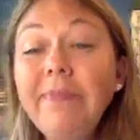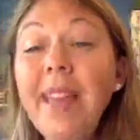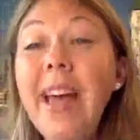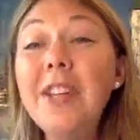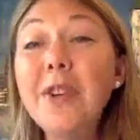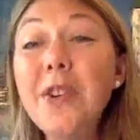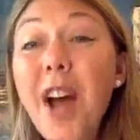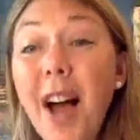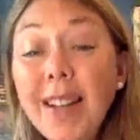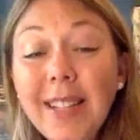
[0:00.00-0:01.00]
and you're
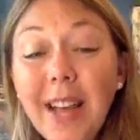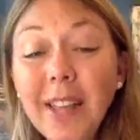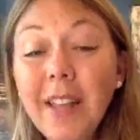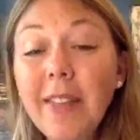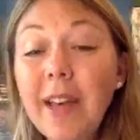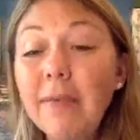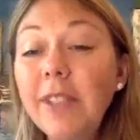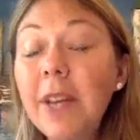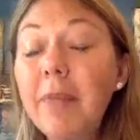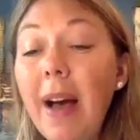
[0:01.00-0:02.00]
not telling them
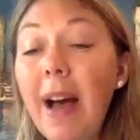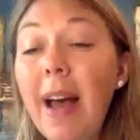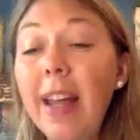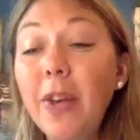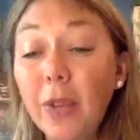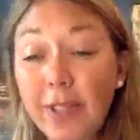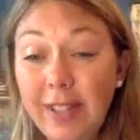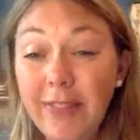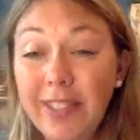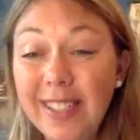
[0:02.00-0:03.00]
to buy your
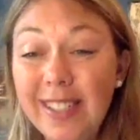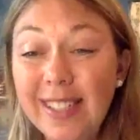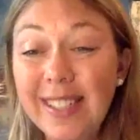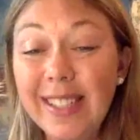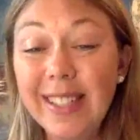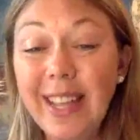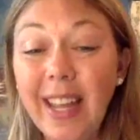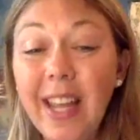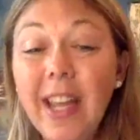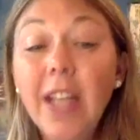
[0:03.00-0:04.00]
stuff
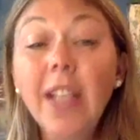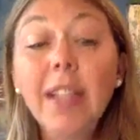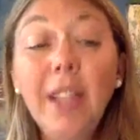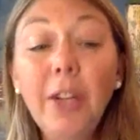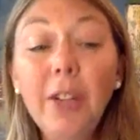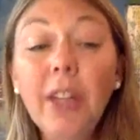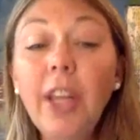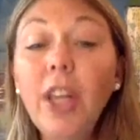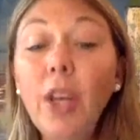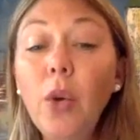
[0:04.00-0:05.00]
consistently. Literally,
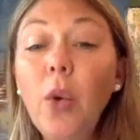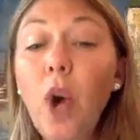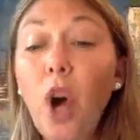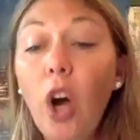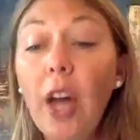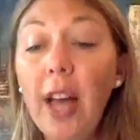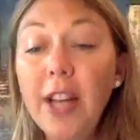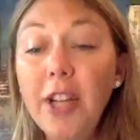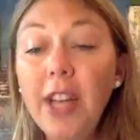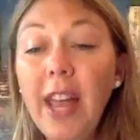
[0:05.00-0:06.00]
you are
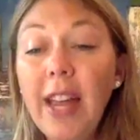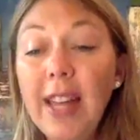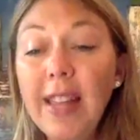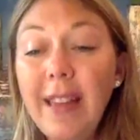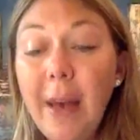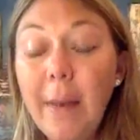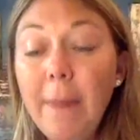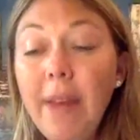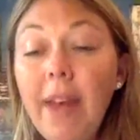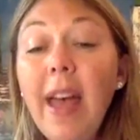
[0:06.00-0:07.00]
educating
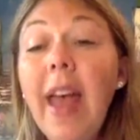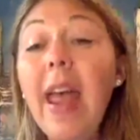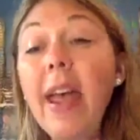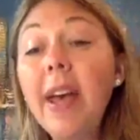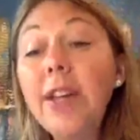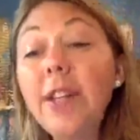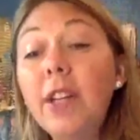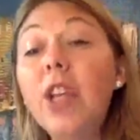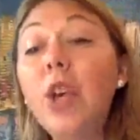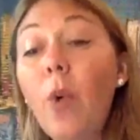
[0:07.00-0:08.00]
them and
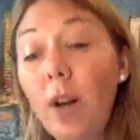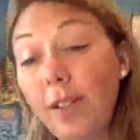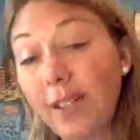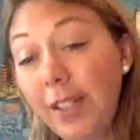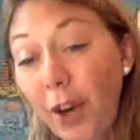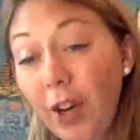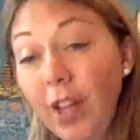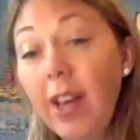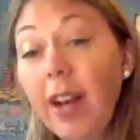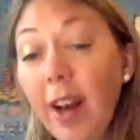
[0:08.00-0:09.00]
you are
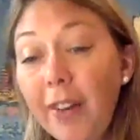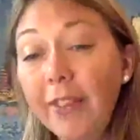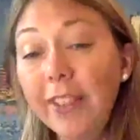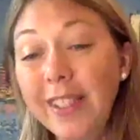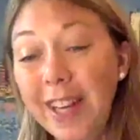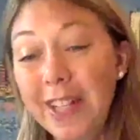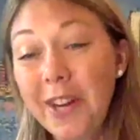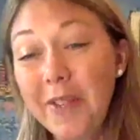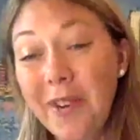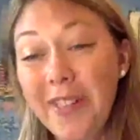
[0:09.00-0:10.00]
starting a
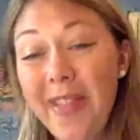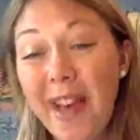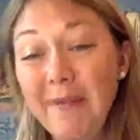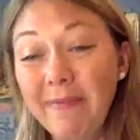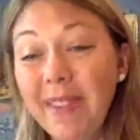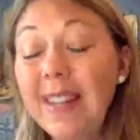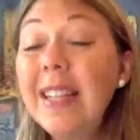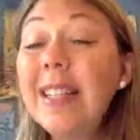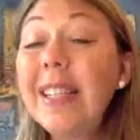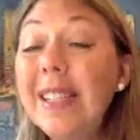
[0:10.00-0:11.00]
conversation with them
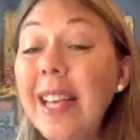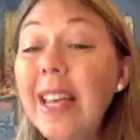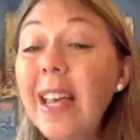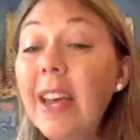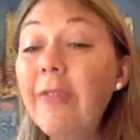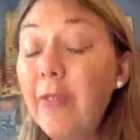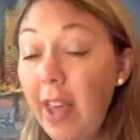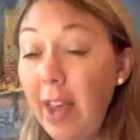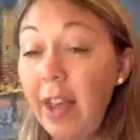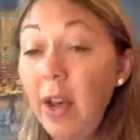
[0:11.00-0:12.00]
to see if
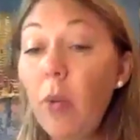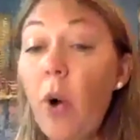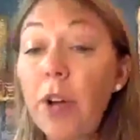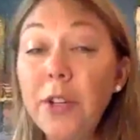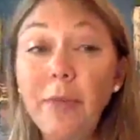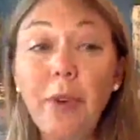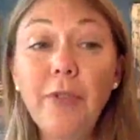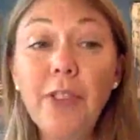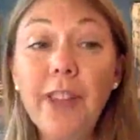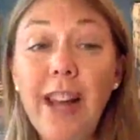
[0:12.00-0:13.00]
they want to
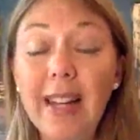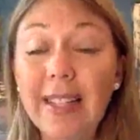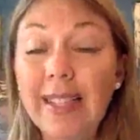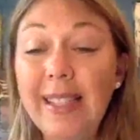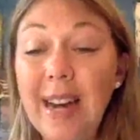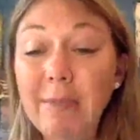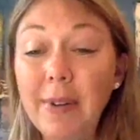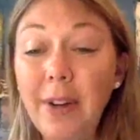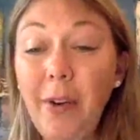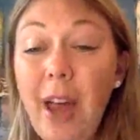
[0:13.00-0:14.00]
move to the next step.
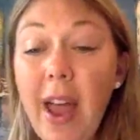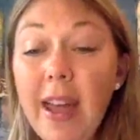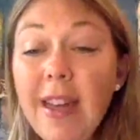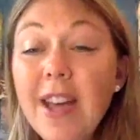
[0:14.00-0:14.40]
Okay,